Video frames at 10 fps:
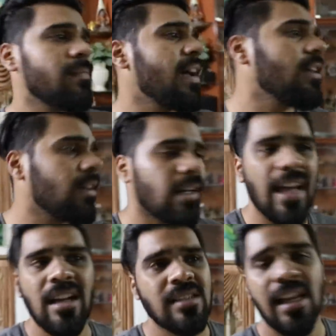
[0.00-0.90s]
man,
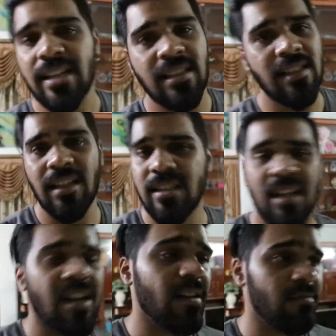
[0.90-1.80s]
Tiger's accessories
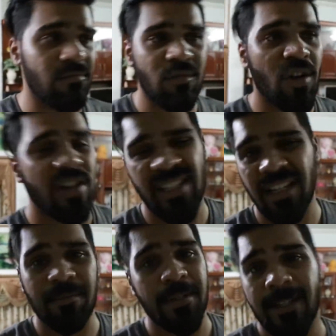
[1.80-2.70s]
are not
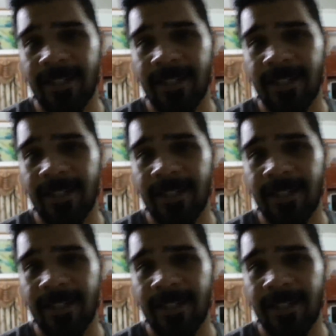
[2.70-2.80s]
cheap.